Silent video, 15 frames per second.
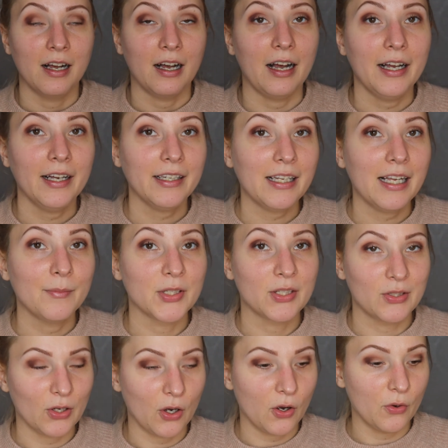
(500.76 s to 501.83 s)
I am
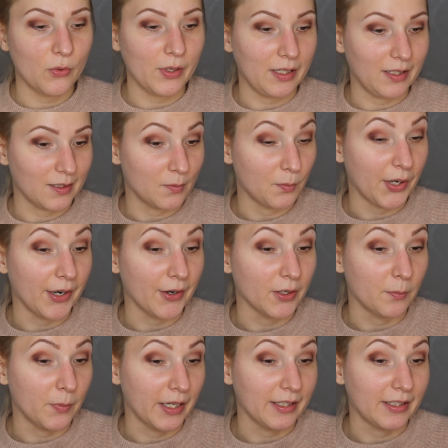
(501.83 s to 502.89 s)
so
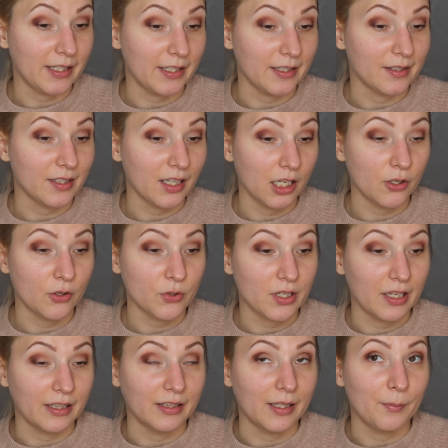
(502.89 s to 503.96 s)
inspired by these shadows
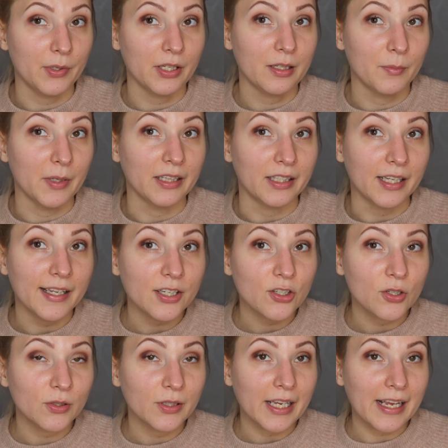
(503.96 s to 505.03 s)
and the
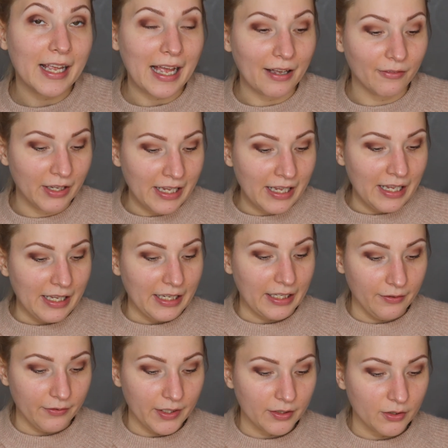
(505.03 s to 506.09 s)
pigmentation they have.
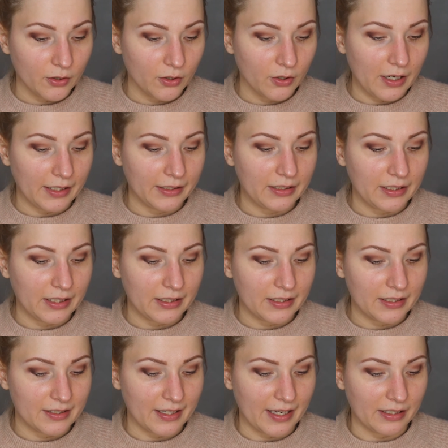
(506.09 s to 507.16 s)
Even though I did
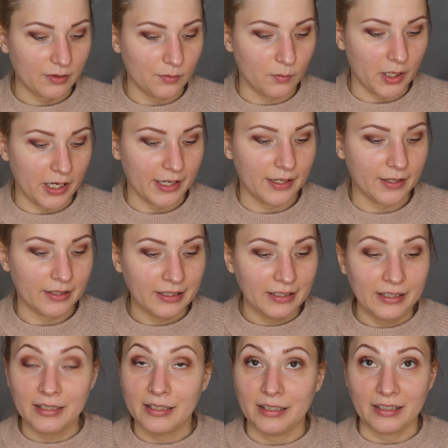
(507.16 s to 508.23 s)
set my
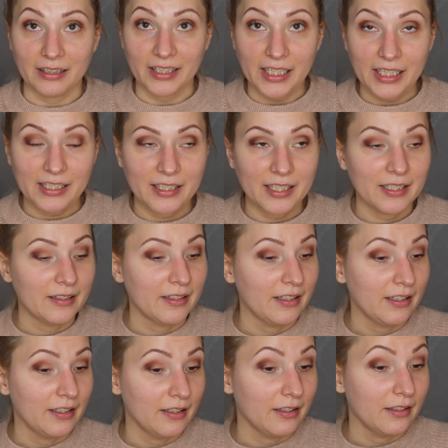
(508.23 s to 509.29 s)
lid,
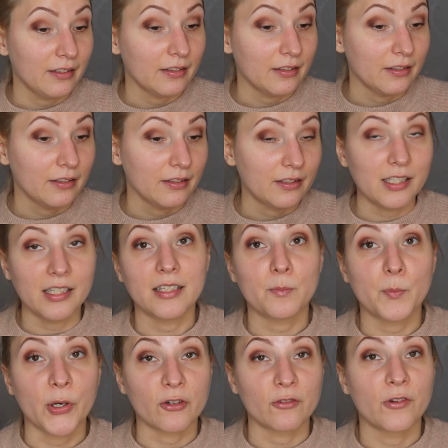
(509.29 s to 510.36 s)
these
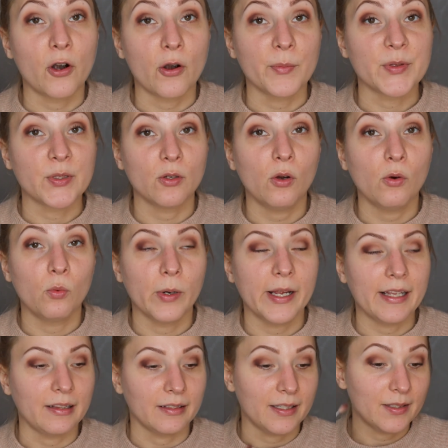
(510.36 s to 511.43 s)
perform so
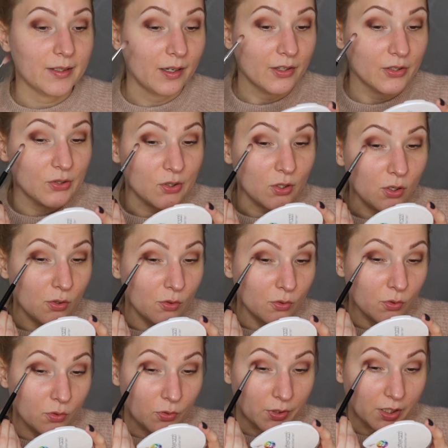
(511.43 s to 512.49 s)
well. These are so
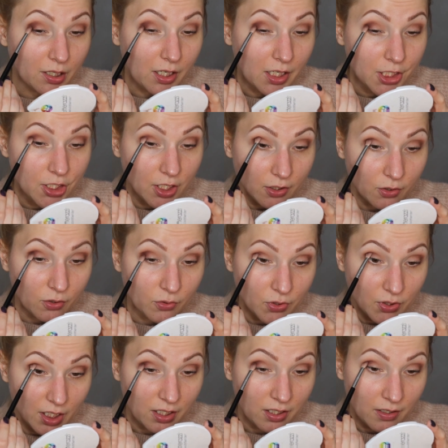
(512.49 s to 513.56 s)
good
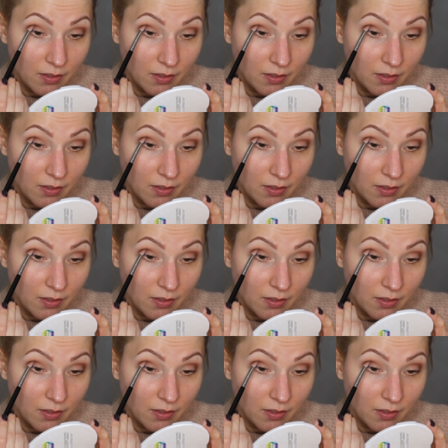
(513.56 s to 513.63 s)
eyeshadows.